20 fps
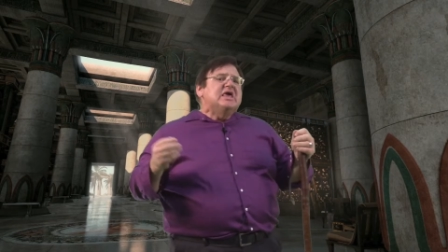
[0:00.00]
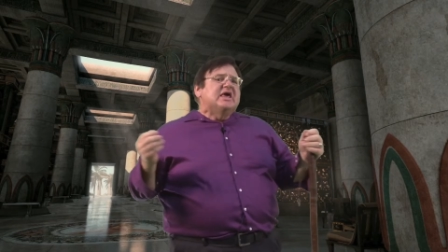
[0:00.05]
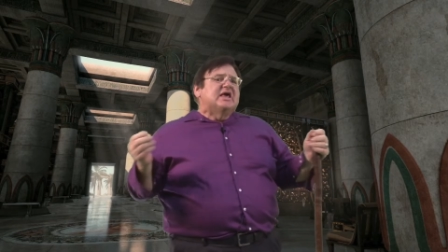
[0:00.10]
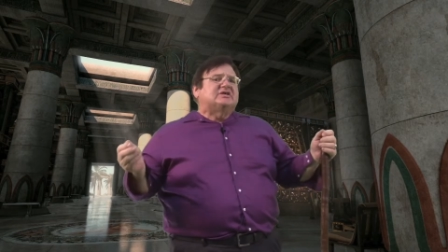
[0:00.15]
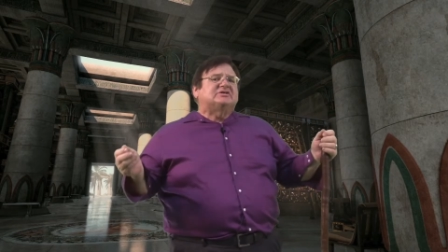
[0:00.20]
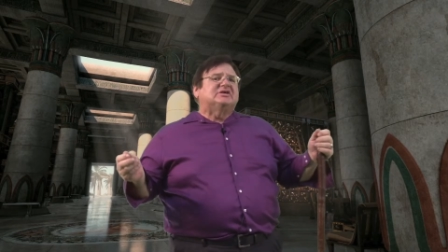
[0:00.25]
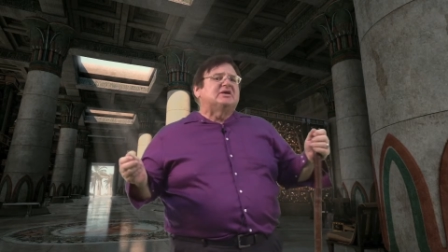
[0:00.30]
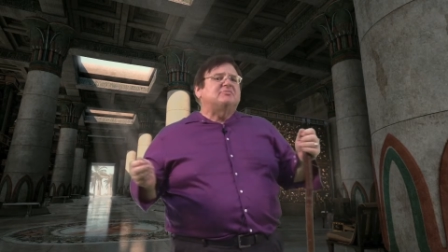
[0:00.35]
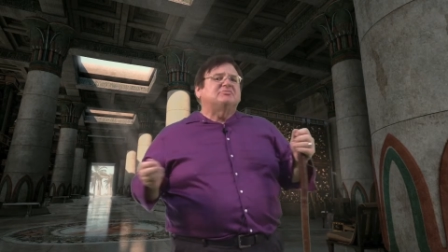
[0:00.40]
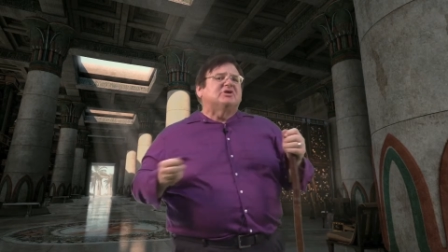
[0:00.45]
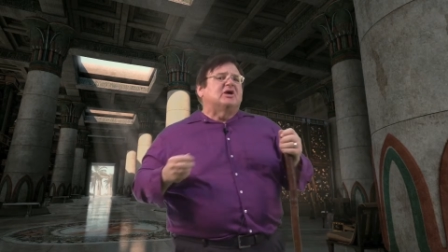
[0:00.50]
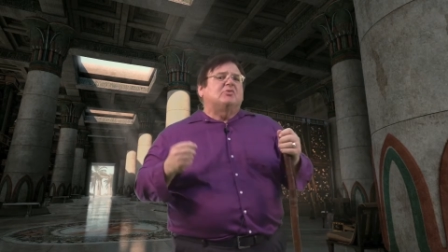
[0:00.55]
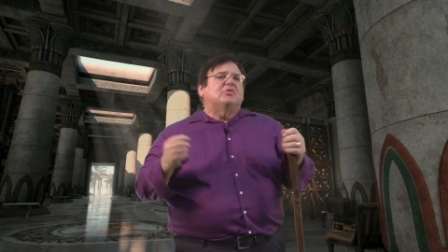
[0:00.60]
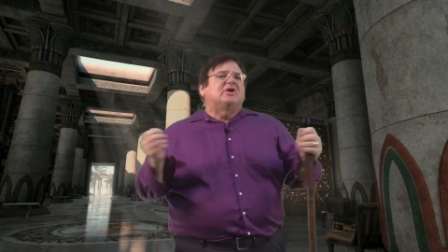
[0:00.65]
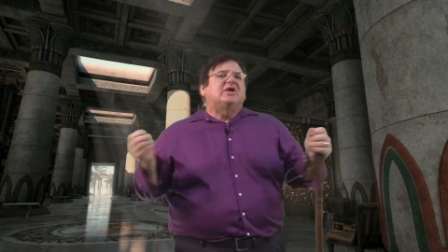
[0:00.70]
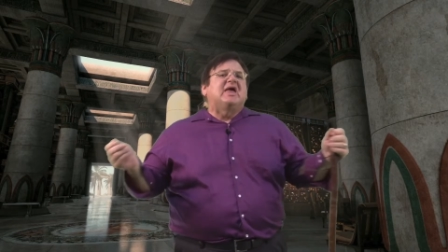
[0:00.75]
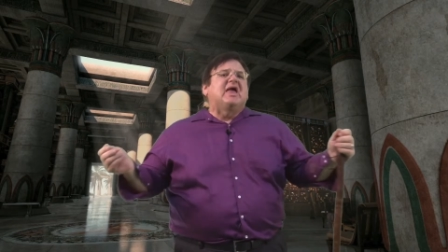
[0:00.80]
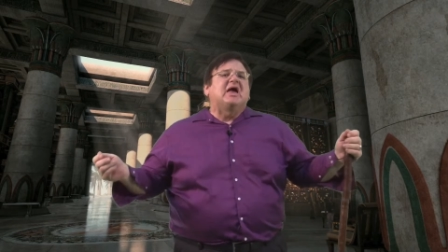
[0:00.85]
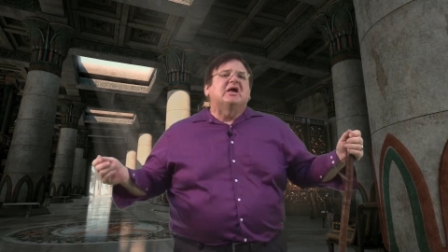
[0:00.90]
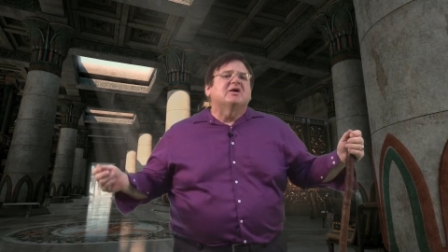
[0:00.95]
it seems like
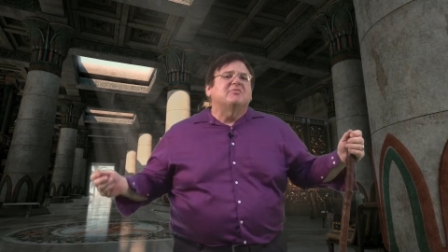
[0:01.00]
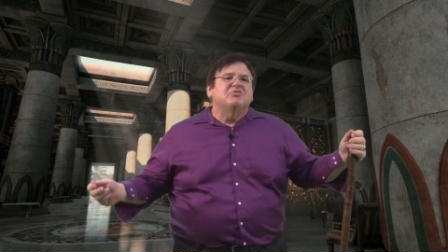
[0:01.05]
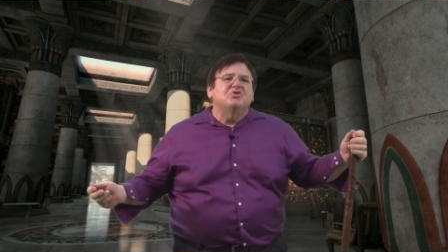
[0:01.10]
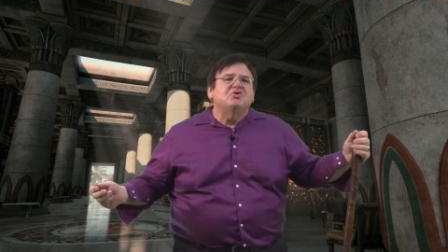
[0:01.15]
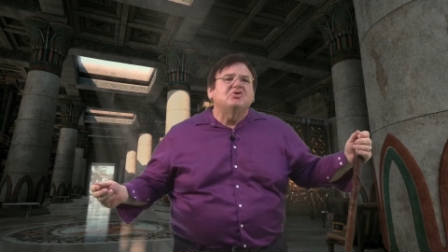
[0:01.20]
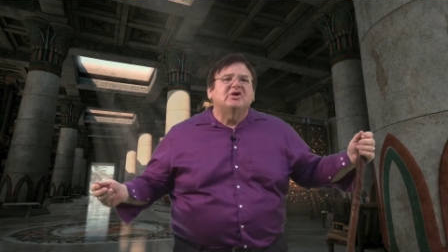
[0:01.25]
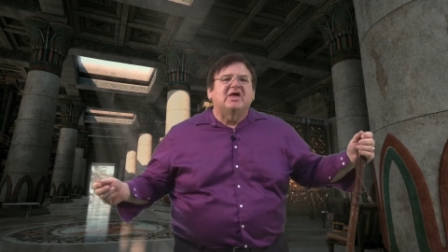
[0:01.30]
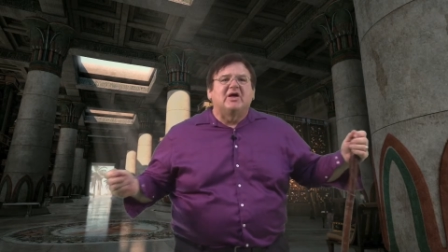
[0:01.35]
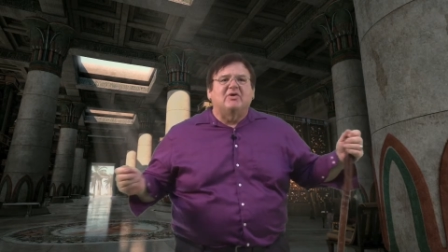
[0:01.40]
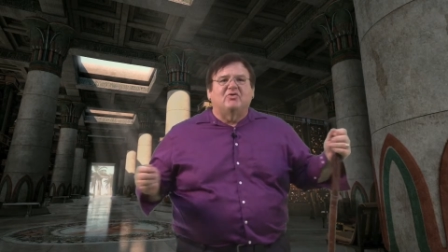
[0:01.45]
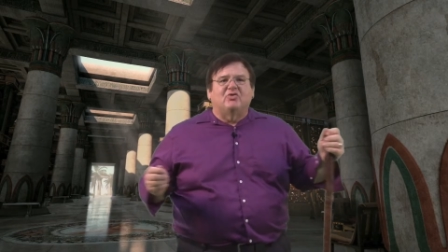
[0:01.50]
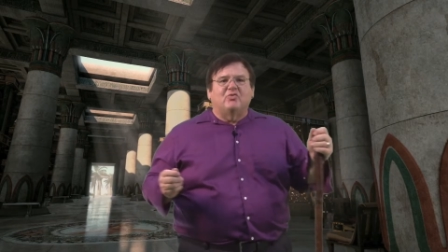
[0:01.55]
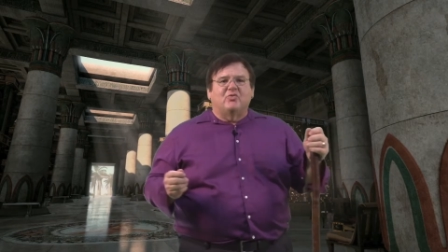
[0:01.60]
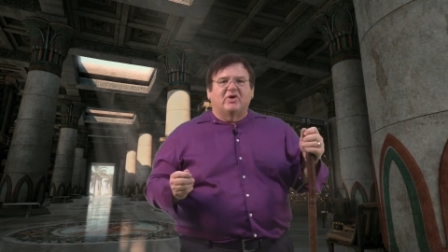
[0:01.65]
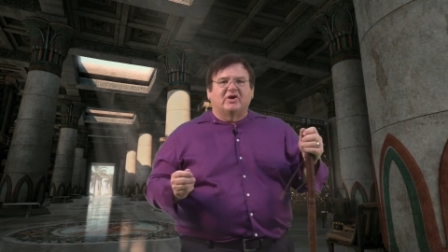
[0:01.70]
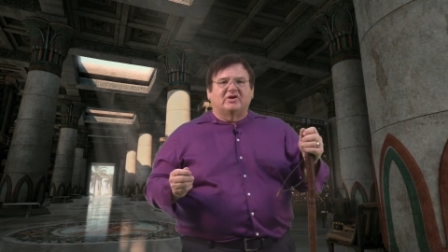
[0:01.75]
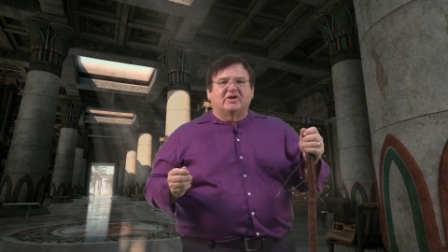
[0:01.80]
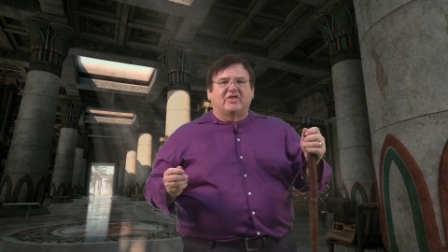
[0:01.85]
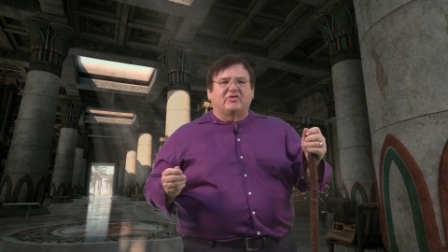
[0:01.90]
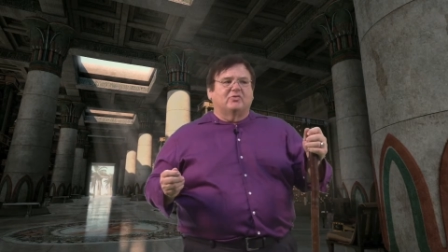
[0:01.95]
we can't communicate with
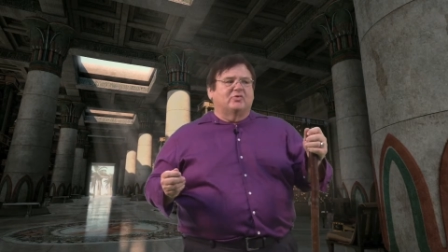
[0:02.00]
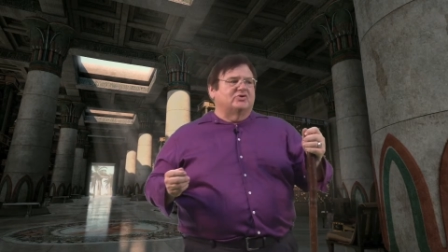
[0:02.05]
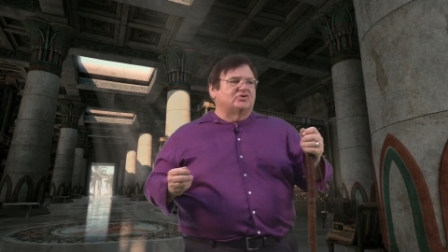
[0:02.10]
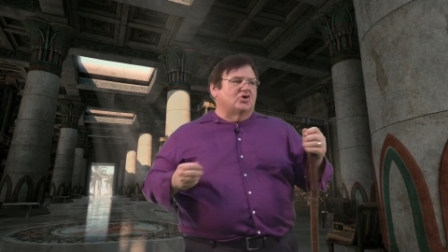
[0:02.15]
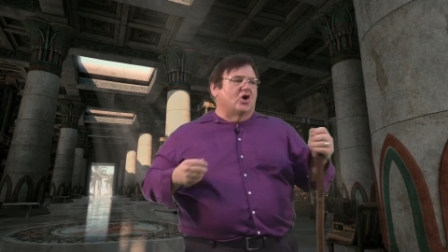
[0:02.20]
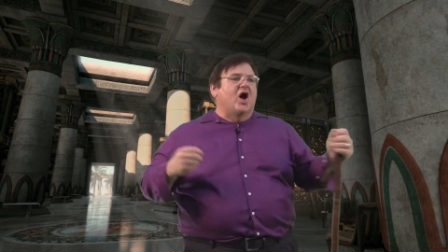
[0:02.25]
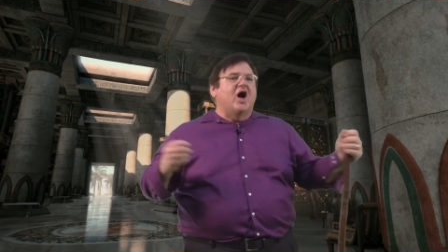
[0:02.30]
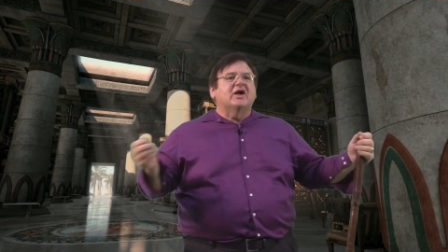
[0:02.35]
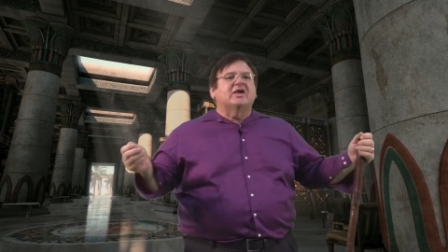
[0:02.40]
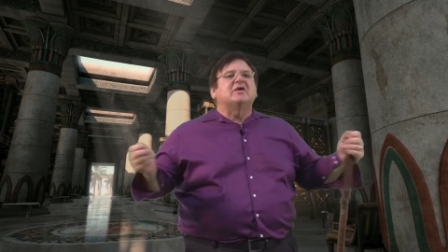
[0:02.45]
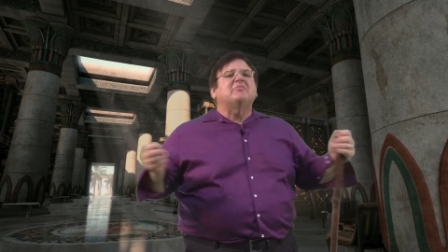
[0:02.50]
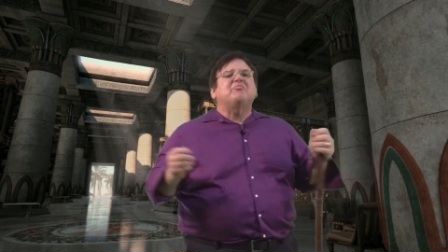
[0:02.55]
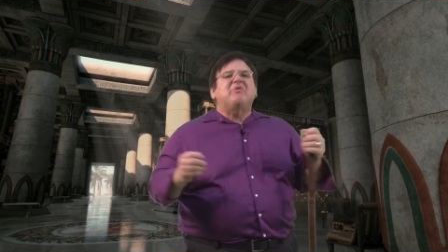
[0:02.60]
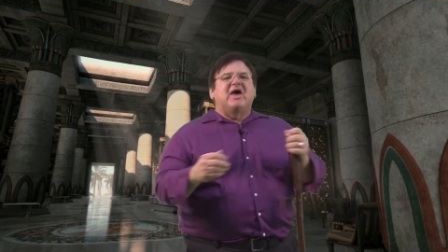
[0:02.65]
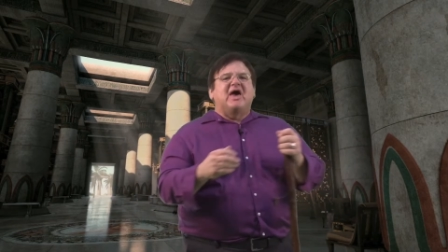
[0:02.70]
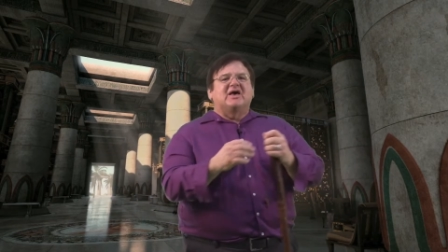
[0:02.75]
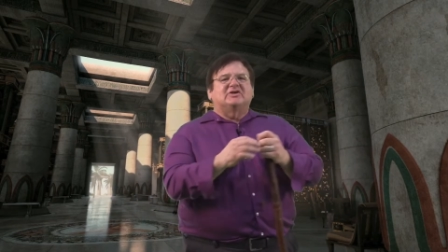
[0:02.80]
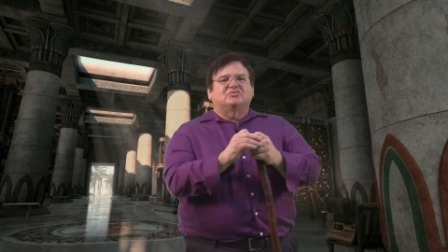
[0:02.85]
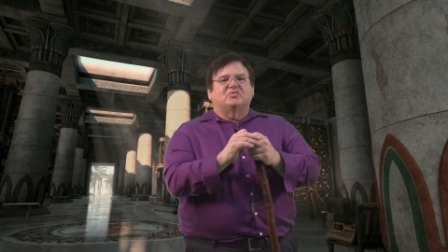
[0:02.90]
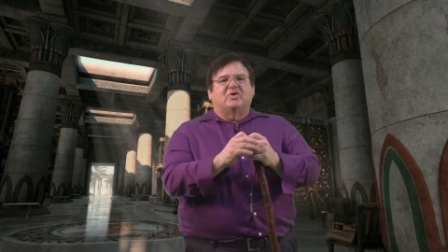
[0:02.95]
one another. We're talking
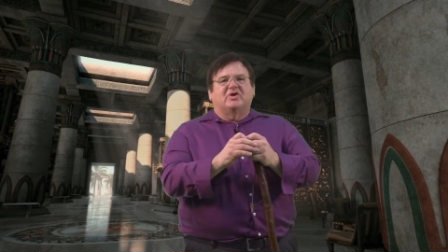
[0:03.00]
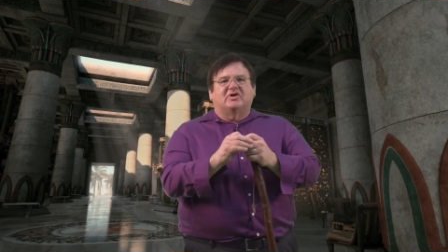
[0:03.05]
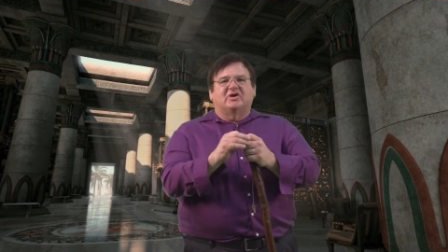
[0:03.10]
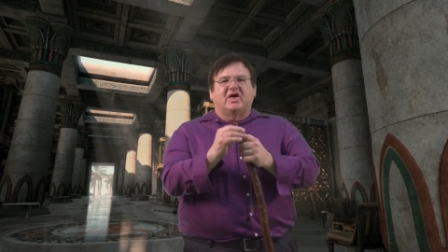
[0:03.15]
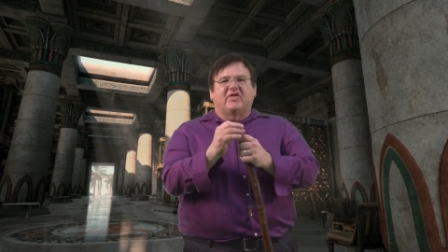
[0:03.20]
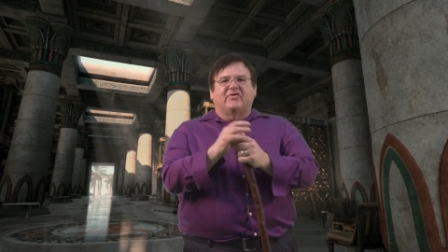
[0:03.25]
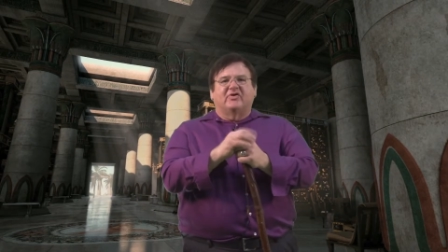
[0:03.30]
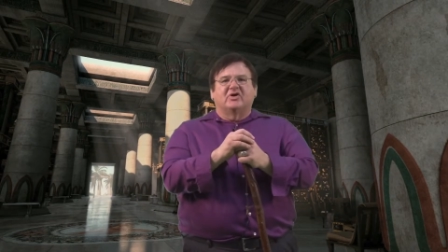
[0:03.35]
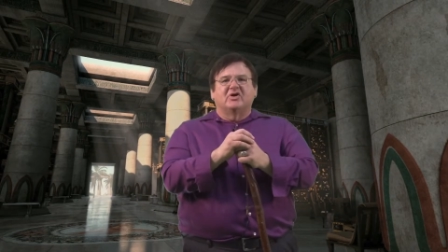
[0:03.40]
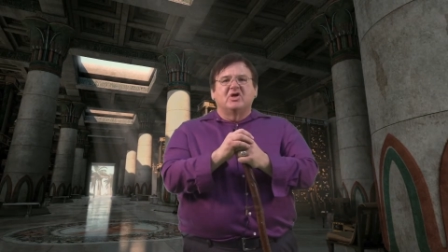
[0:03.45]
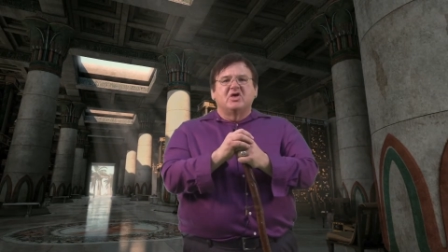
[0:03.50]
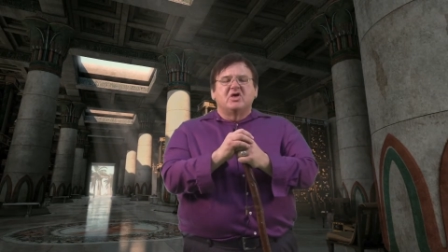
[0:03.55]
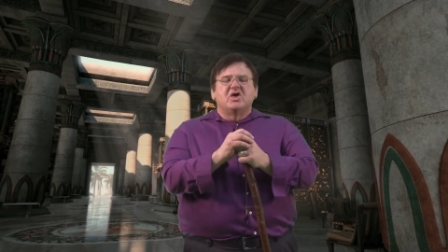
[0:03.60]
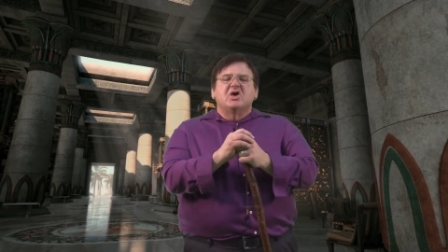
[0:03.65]
past one another.